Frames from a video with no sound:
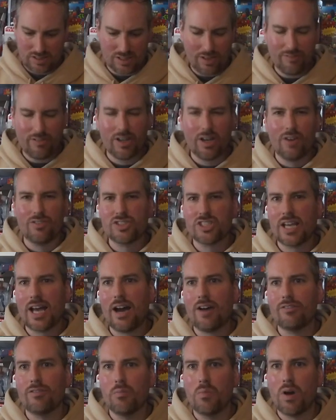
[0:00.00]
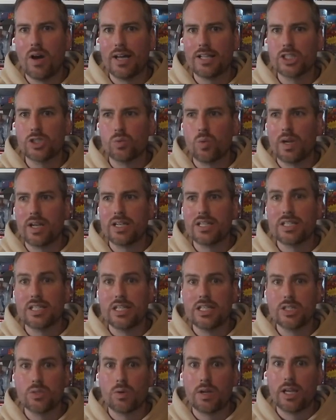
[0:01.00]
something I've set out for my
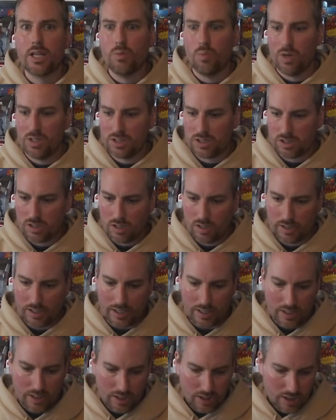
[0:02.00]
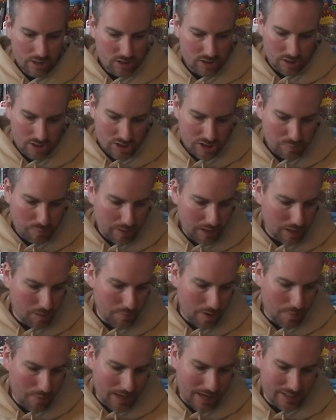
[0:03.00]
2021 target. So I'll just pick
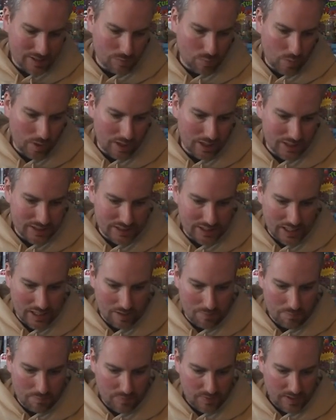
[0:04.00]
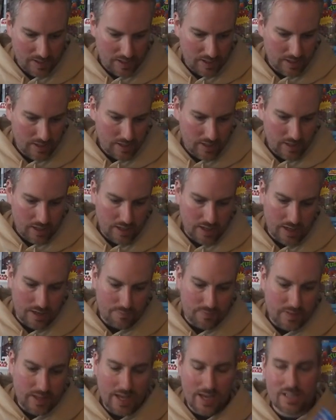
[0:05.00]
them up as and when I see them.
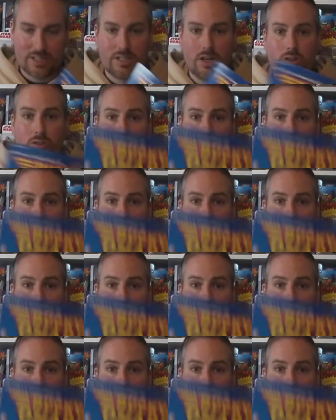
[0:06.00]
So